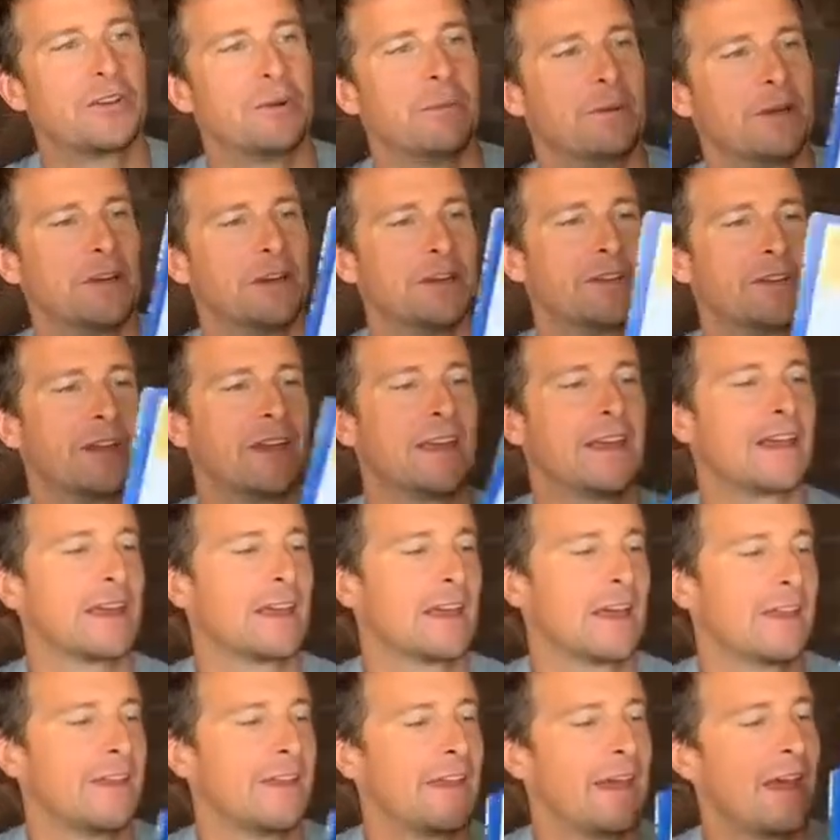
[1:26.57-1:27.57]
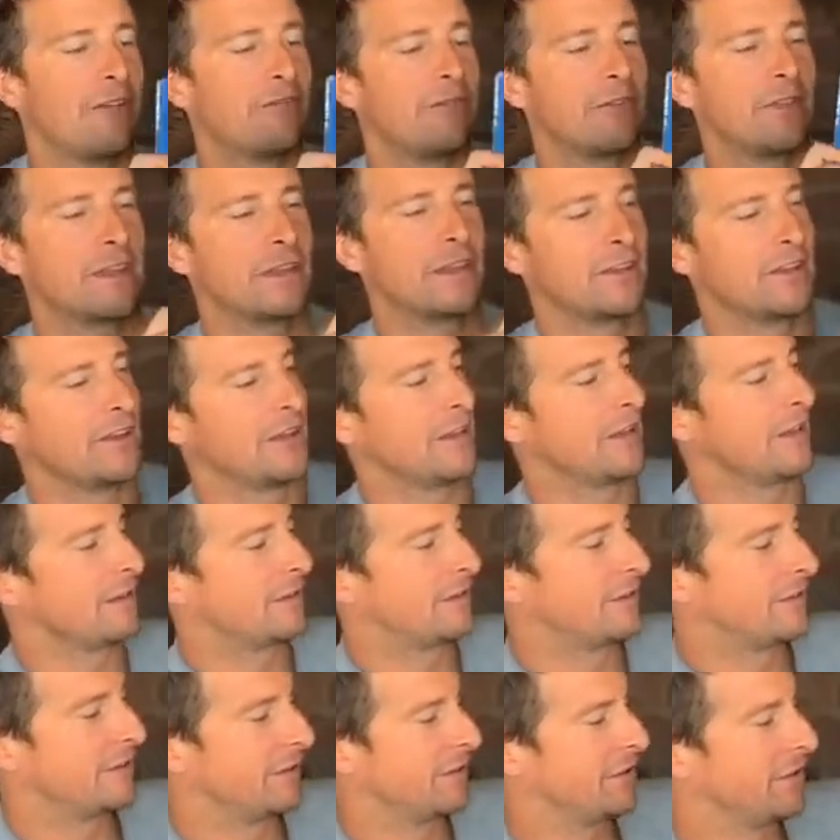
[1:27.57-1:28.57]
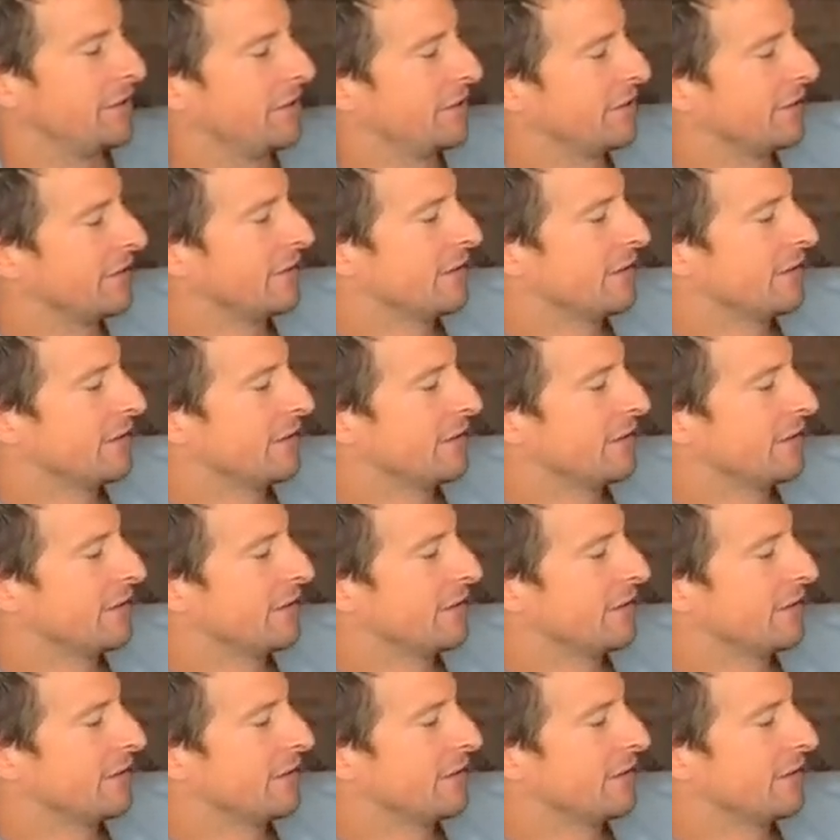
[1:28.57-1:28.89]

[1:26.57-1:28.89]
building and everything you need to